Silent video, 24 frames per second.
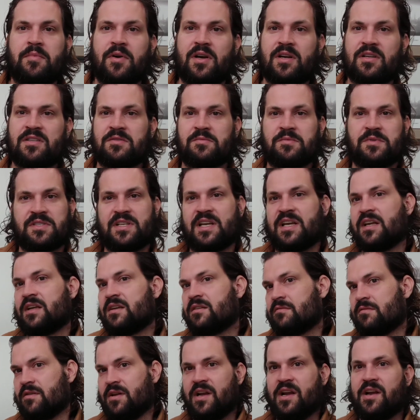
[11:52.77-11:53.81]
books and was like,
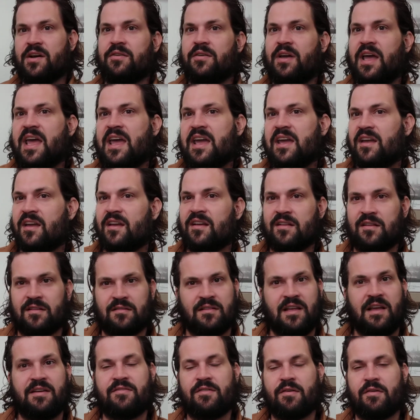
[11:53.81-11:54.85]
hey,
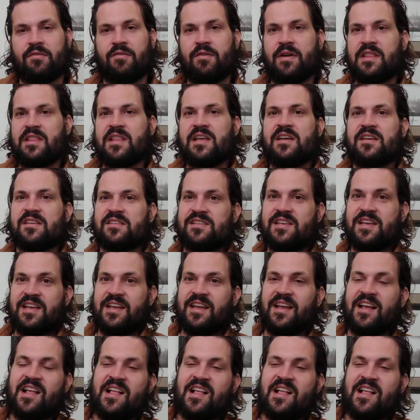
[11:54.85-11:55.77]
have you ever read this?